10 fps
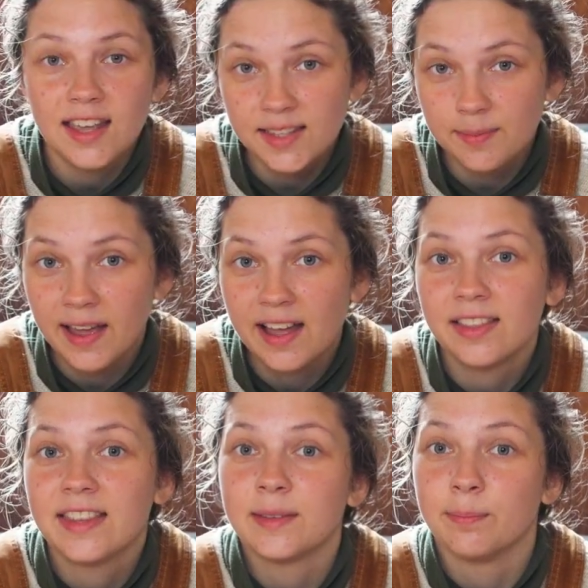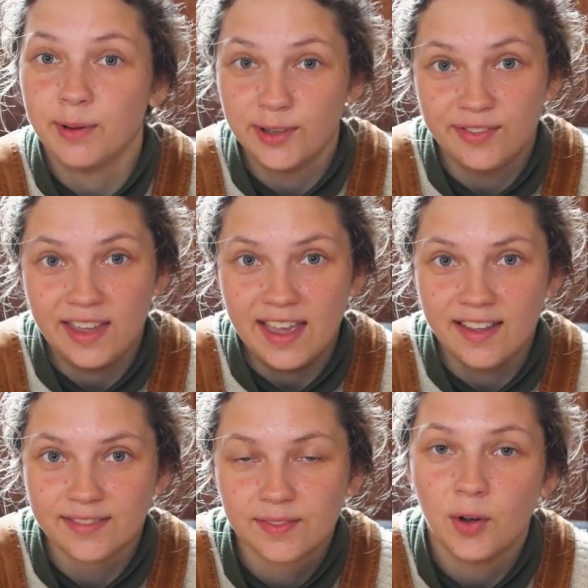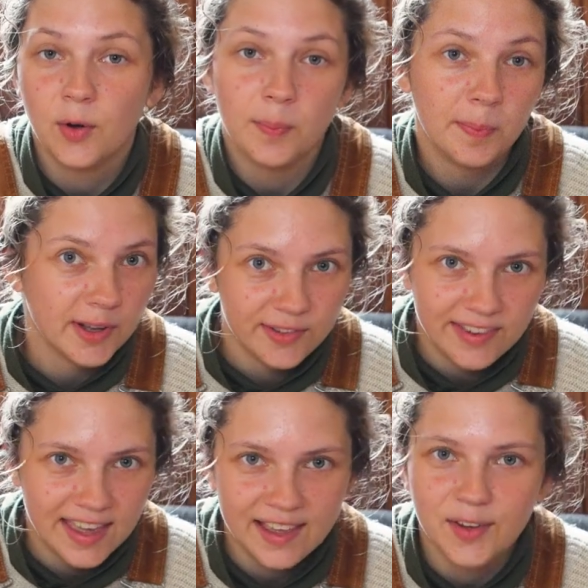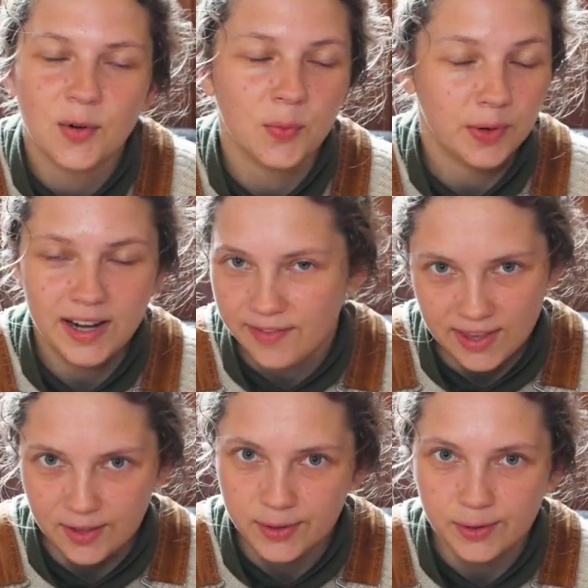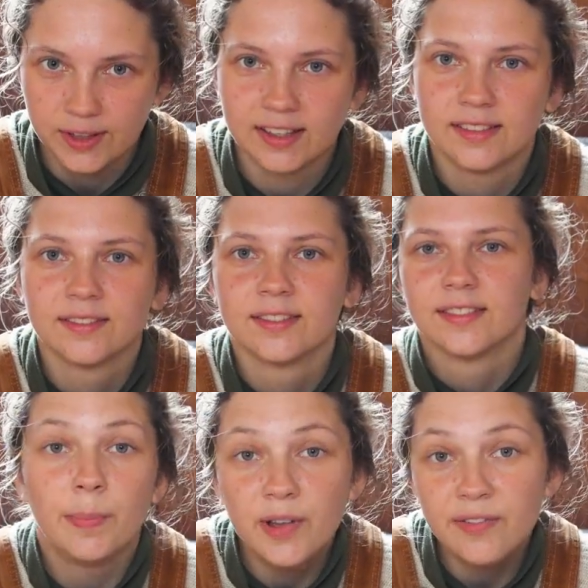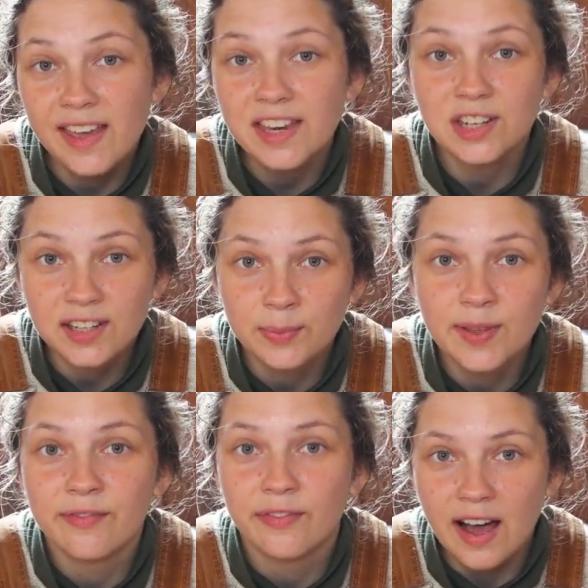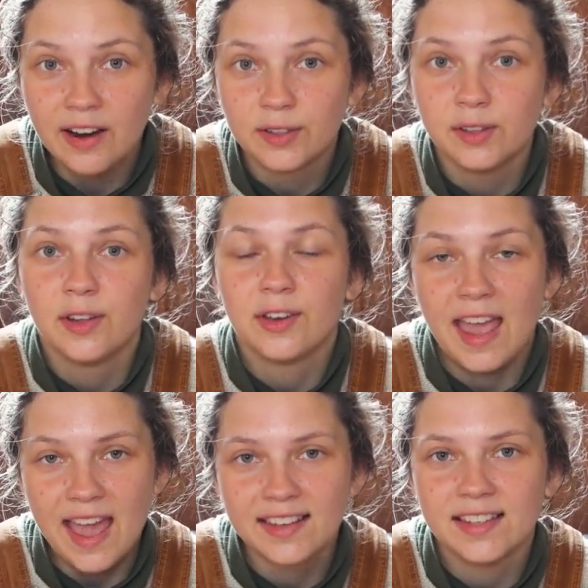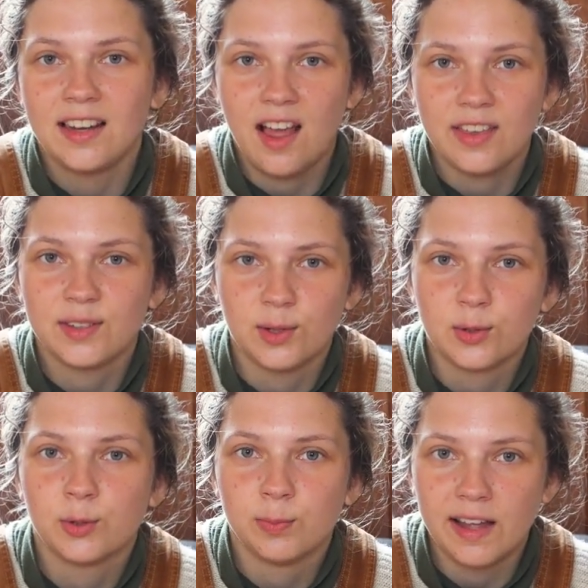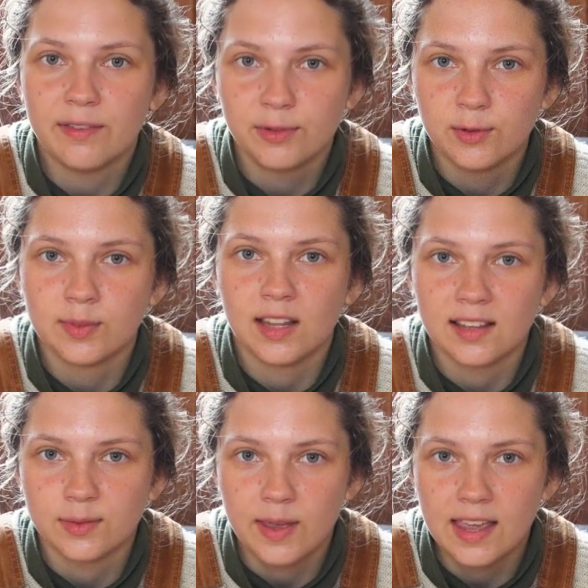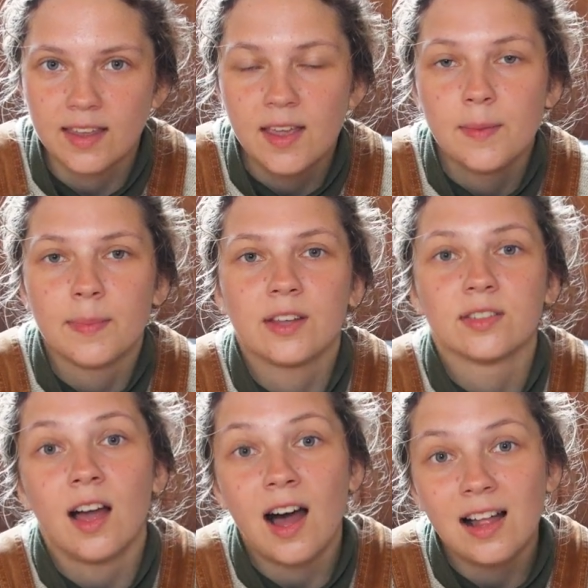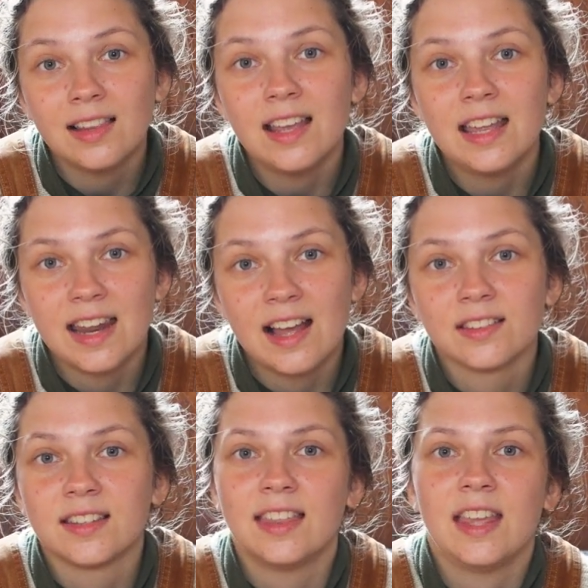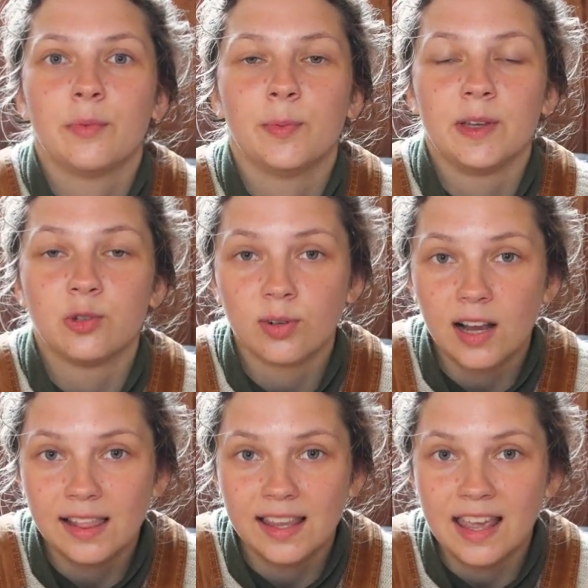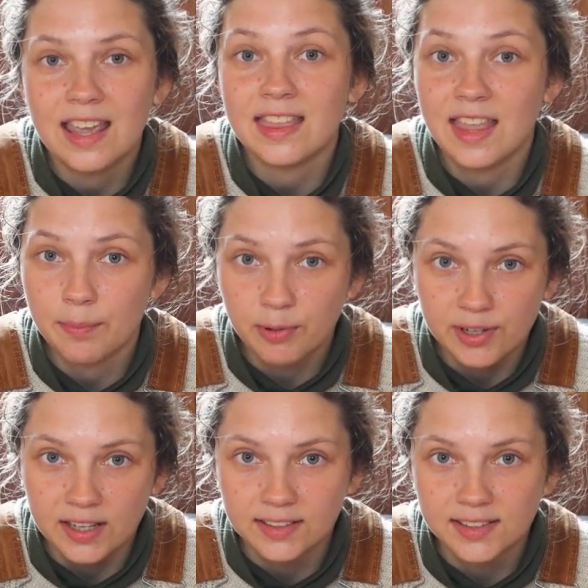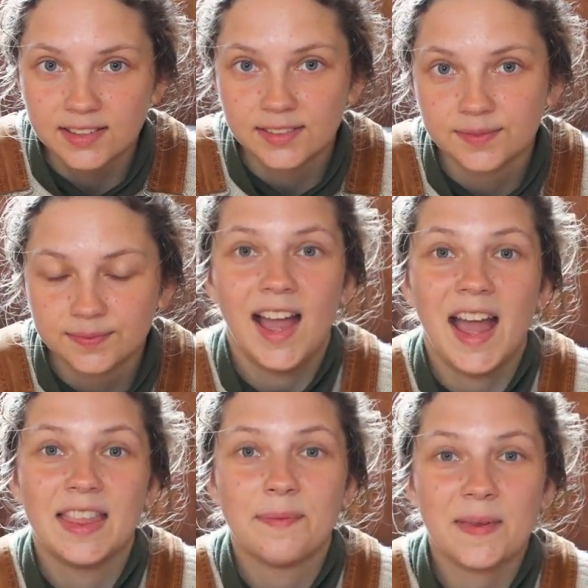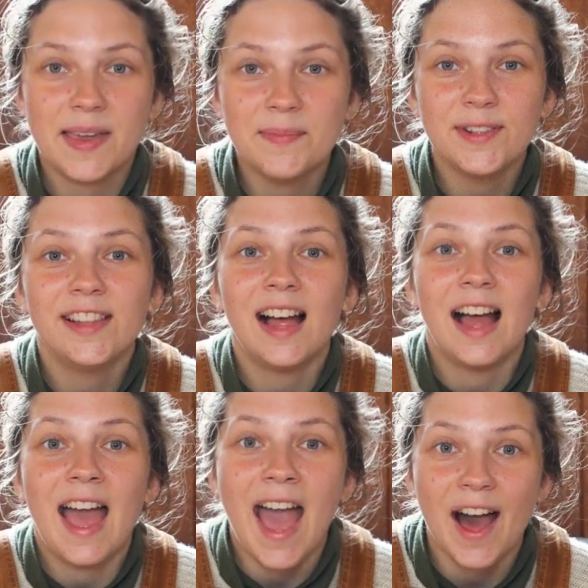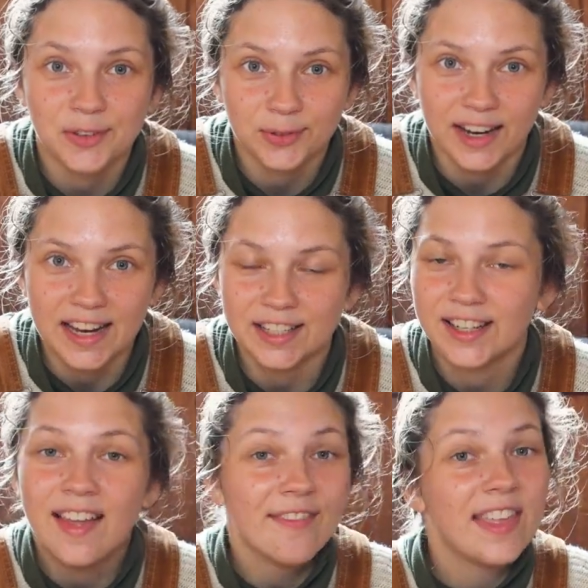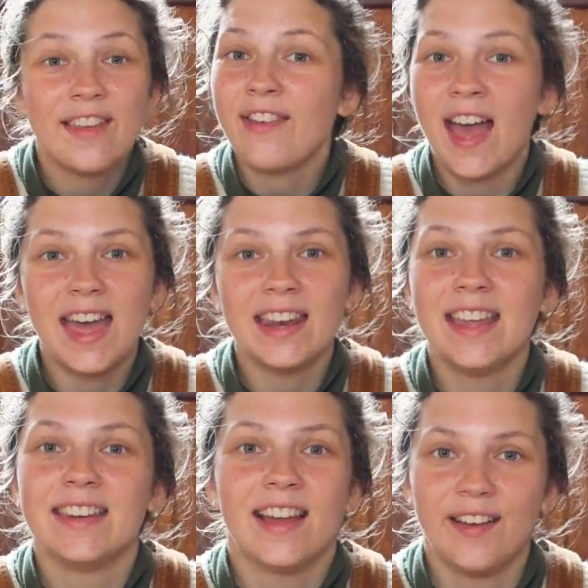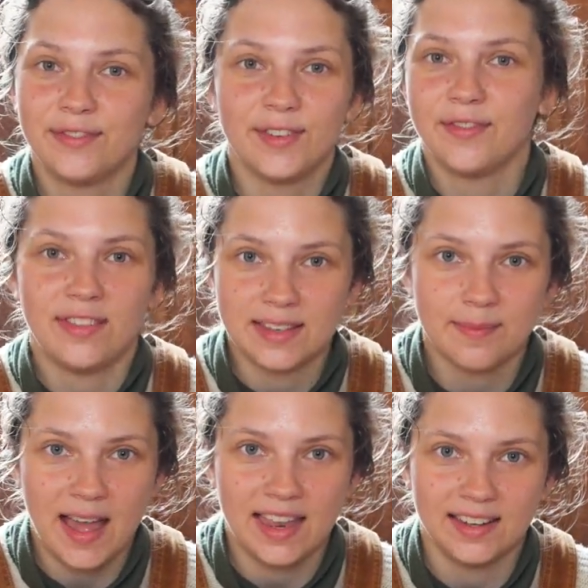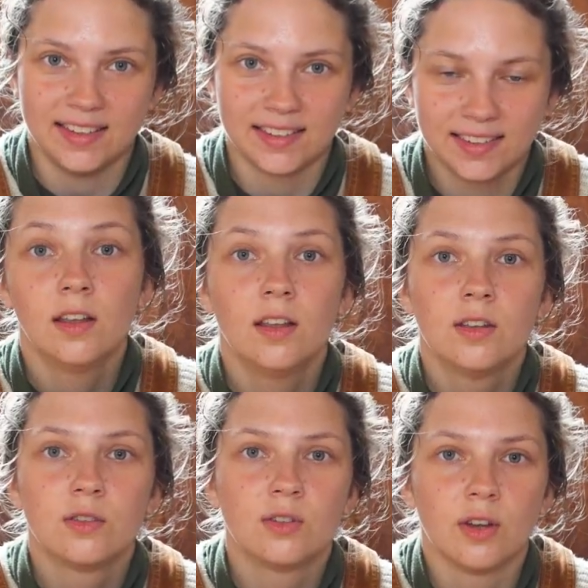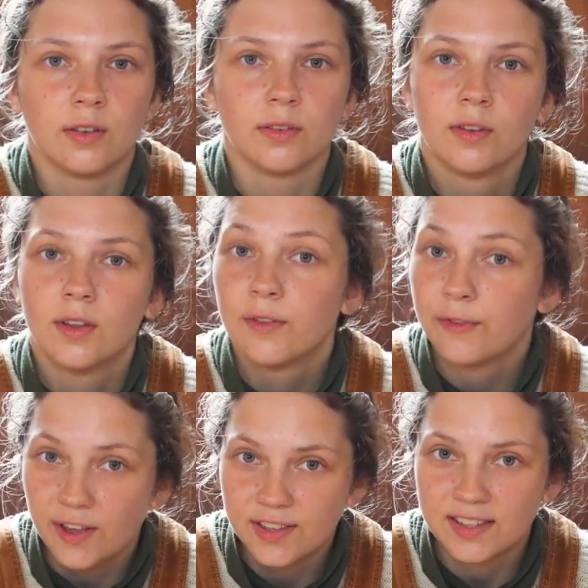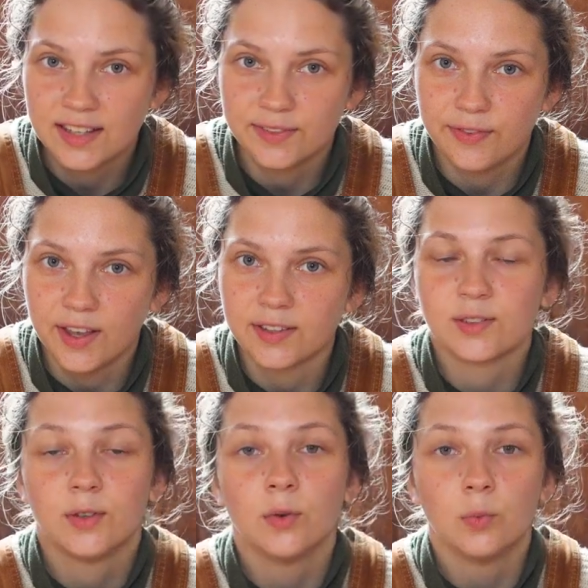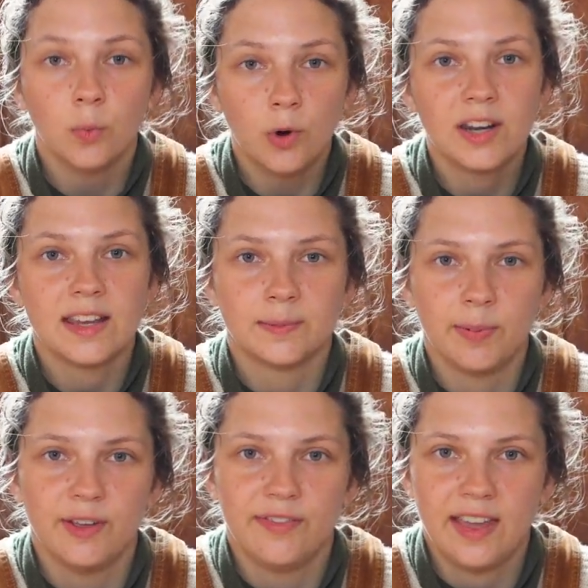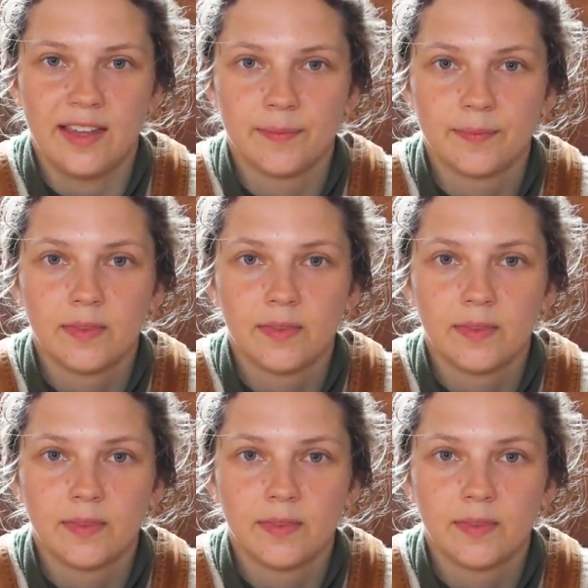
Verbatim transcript: It's about this Bovaer, or Bovir, or whatever you call it. Bovaer just went viral on X and other social platforms last week because Arla announced that they will be trialling it in their products. And the people are outraged. They've had enough of this madness. So, first things first, what is Bovaer?